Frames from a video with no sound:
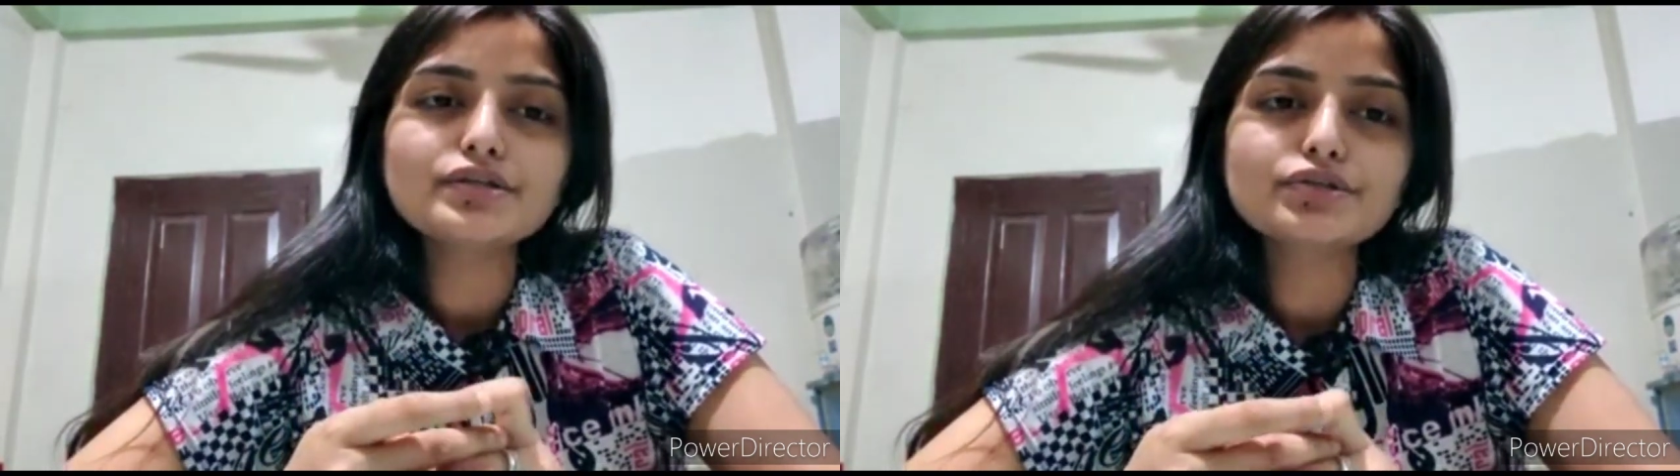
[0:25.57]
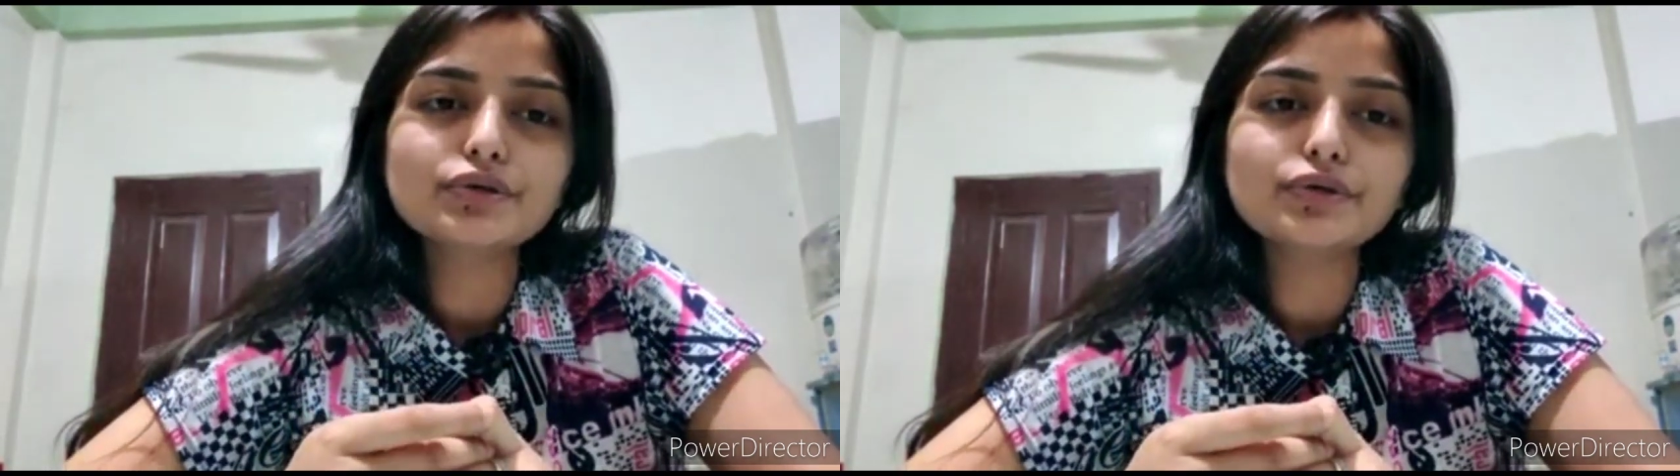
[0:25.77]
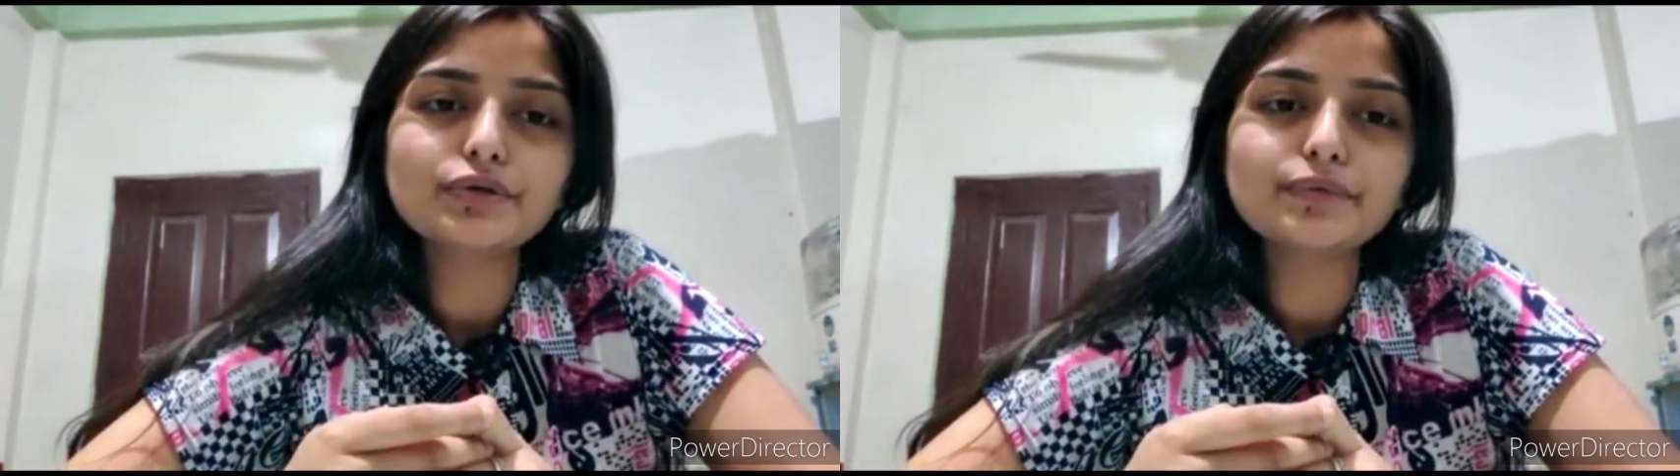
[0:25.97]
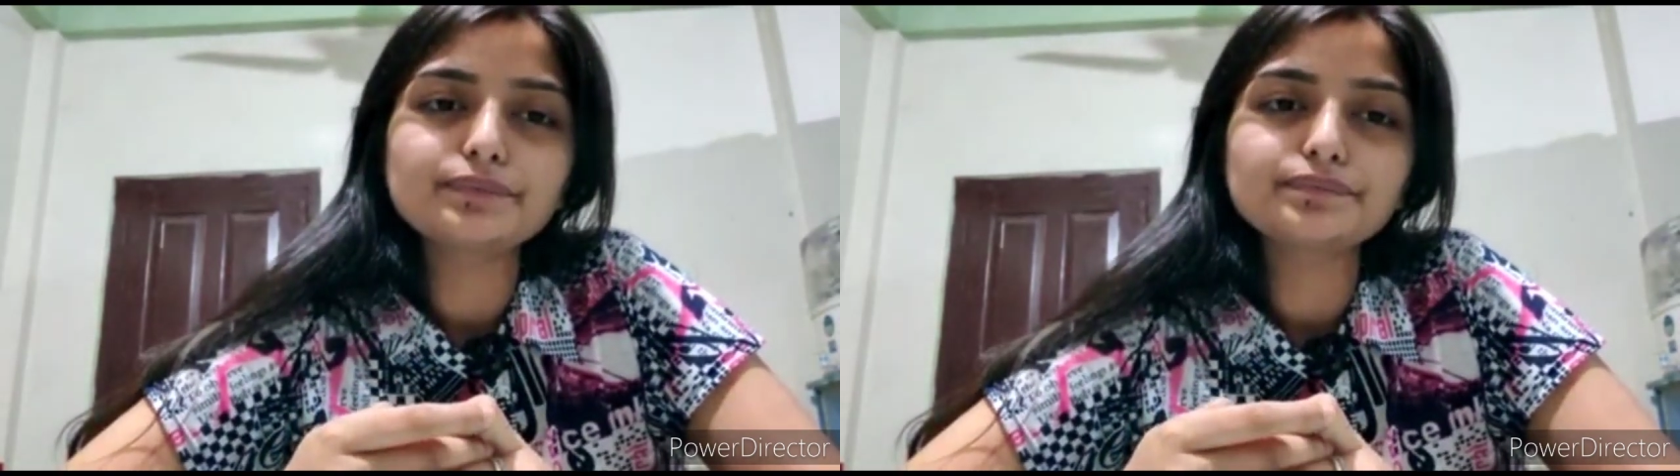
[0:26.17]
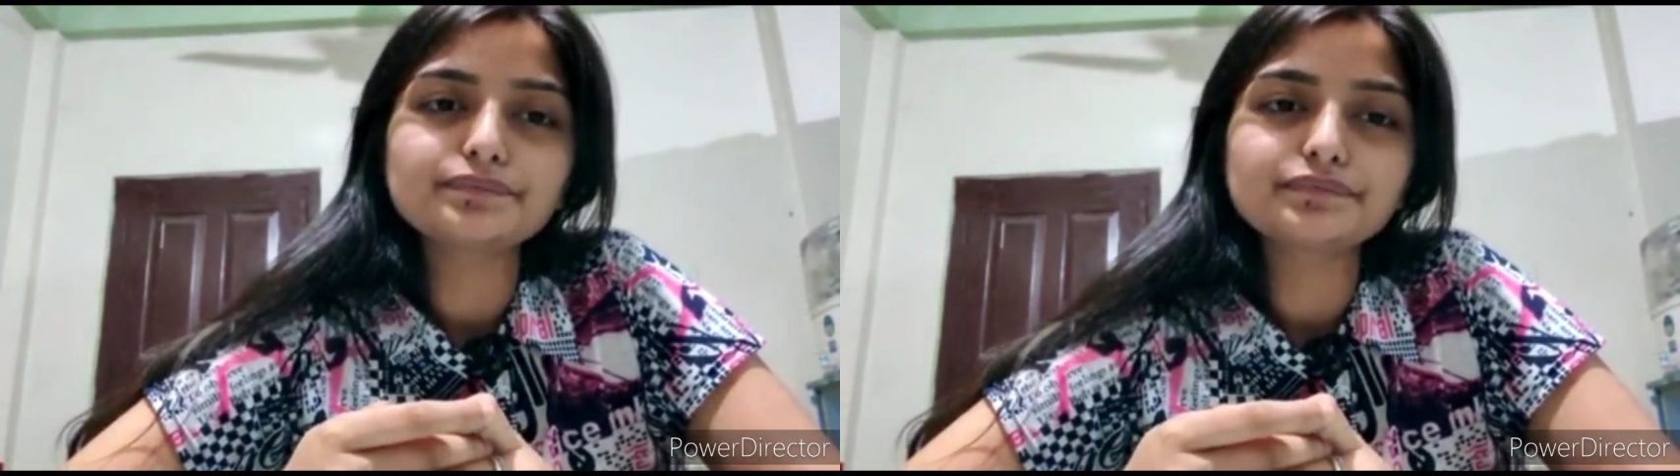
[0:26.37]

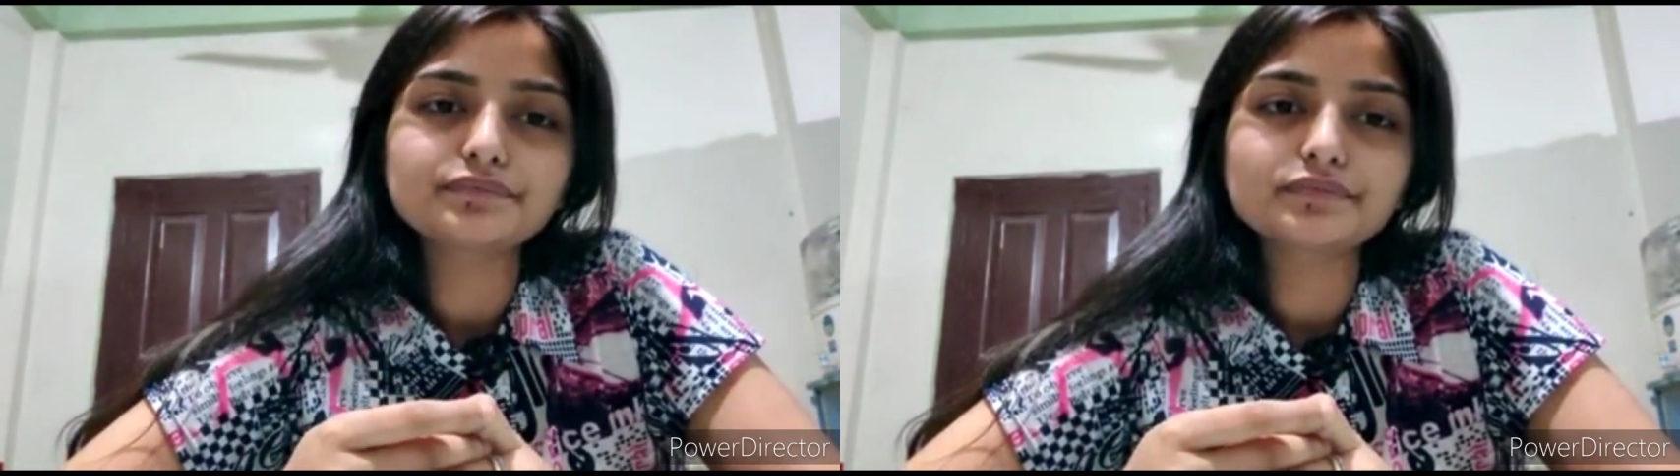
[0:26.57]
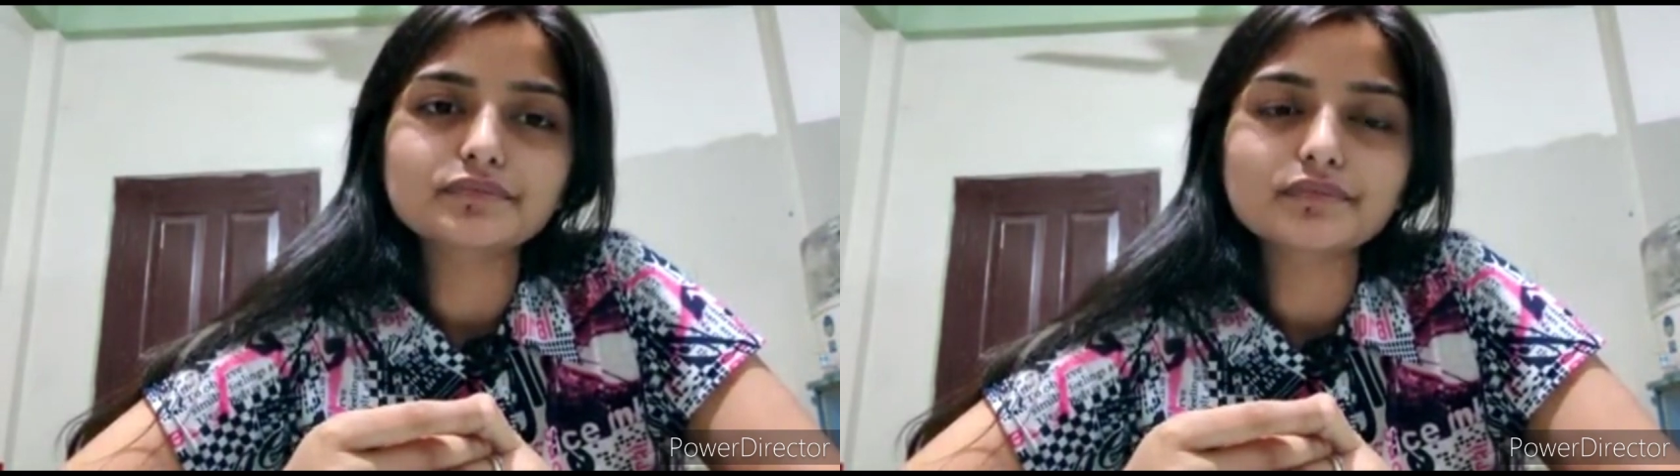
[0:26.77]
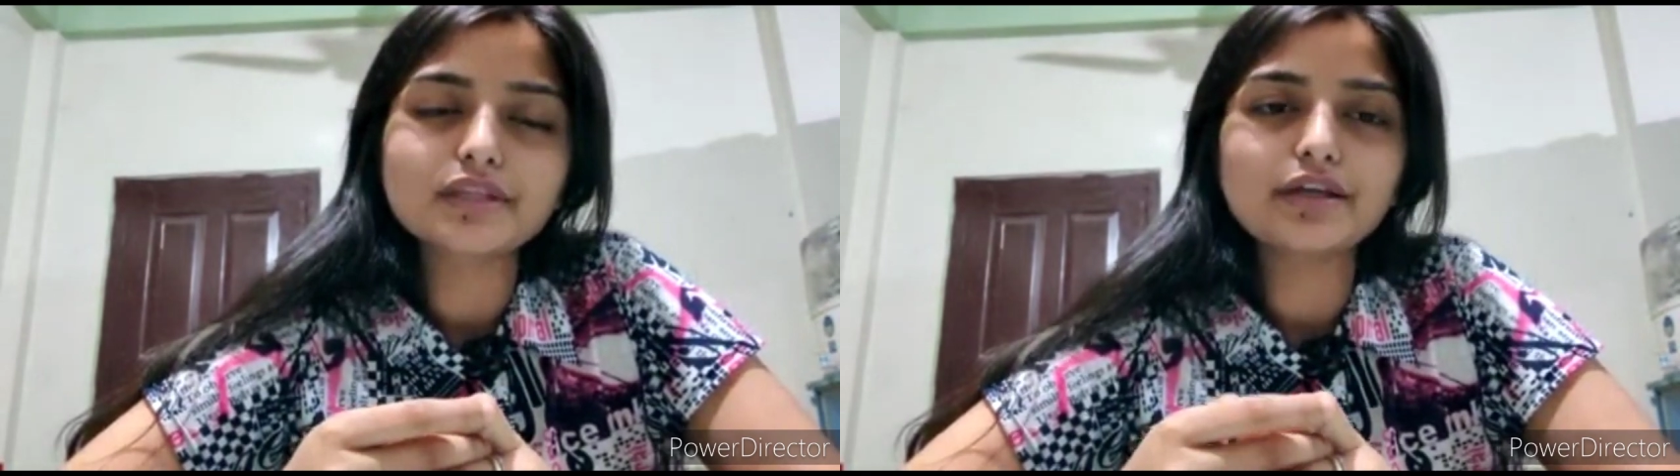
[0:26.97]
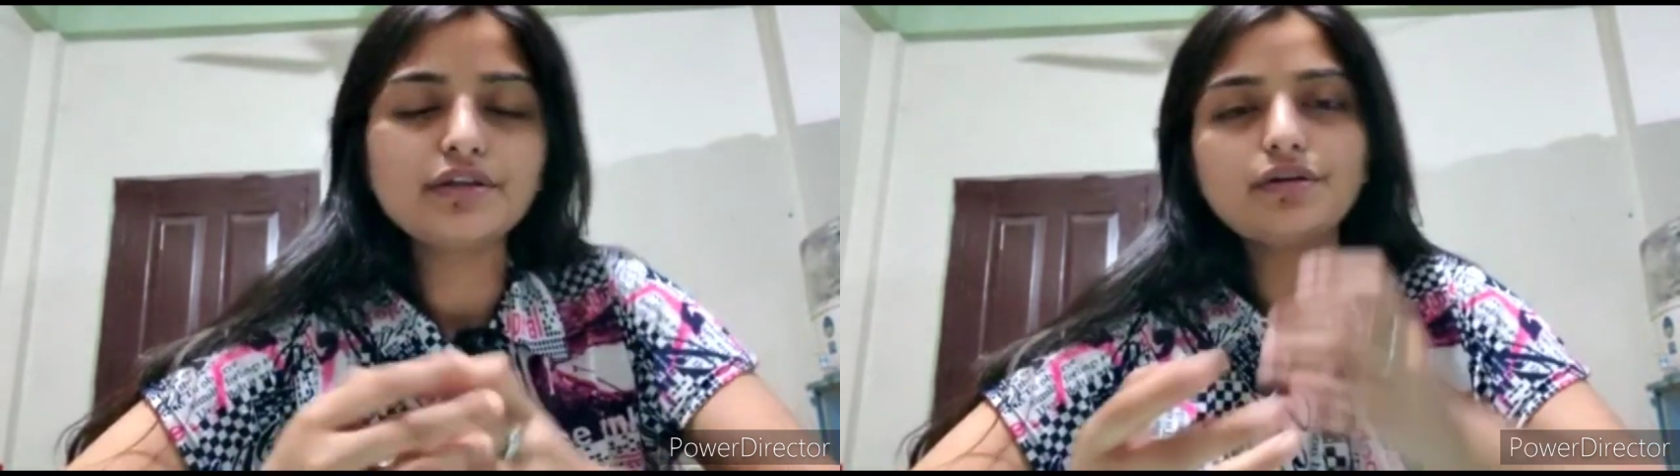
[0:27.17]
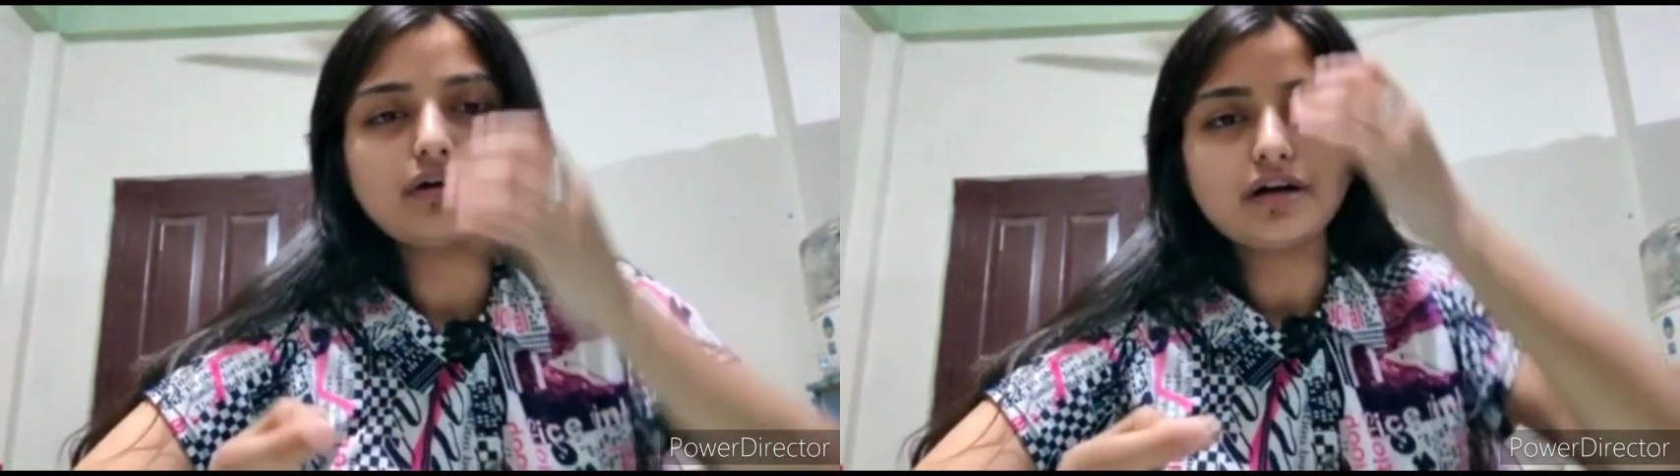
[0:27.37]
So,
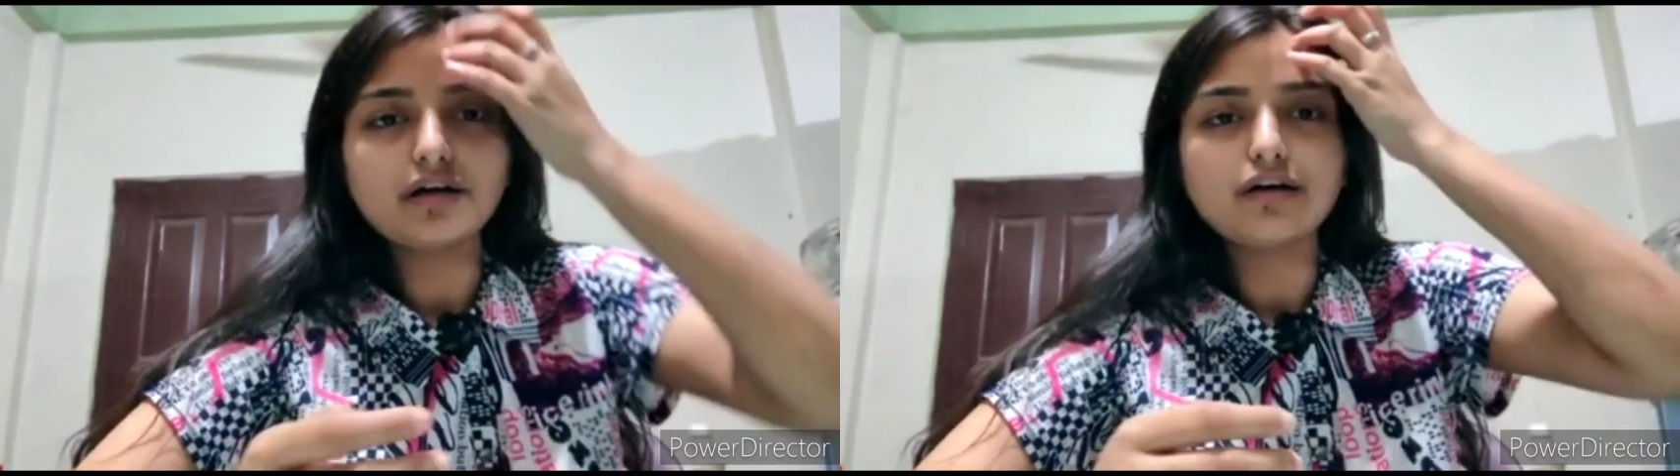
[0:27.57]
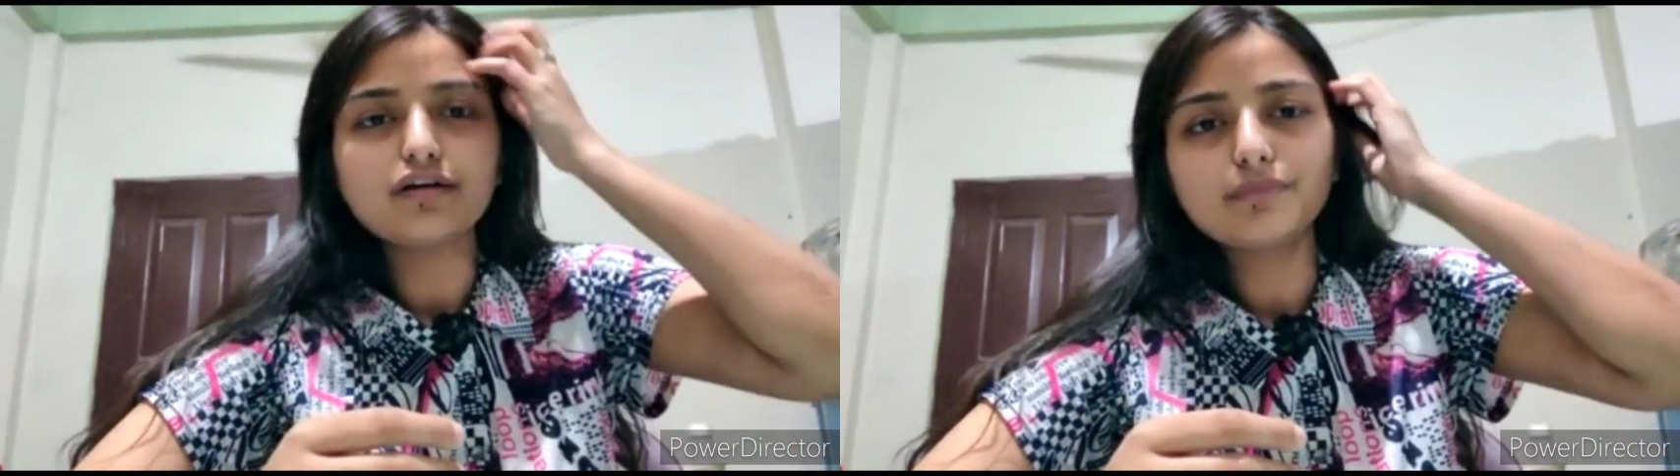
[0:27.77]
you know,